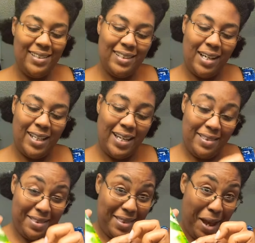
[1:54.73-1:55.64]
It's got like
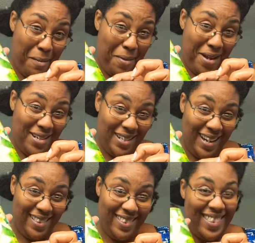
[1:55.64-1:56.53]
that much
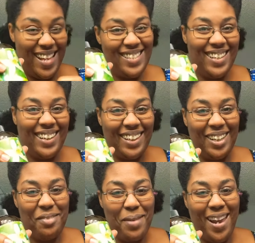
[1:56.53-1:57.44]
and that's not going
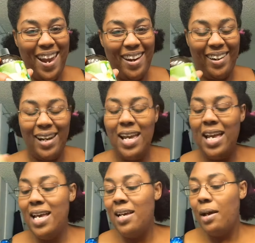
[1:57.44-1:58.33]
to do my hair.
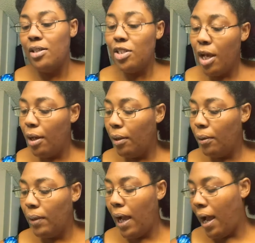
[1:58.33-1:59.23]

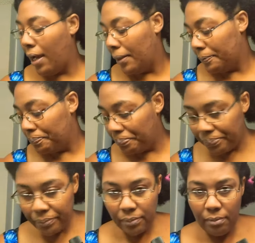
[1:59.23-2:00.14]
So, um,
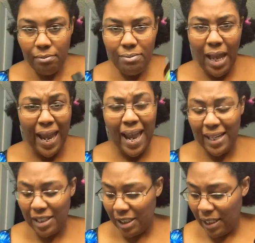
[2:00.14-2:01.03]
I
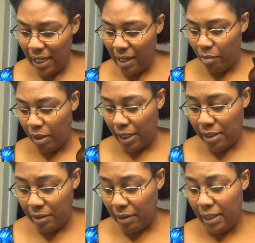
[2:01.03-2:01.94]
actually, what I
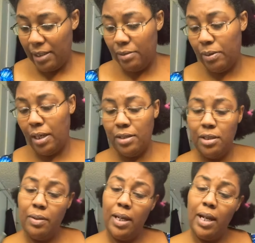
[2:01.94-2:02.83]
do is when I
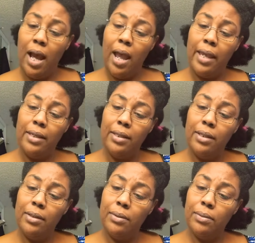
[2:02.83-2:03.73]
do it, I
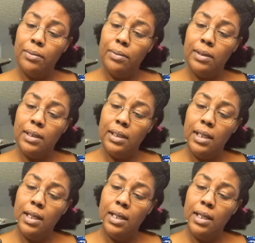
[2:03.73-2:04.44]
use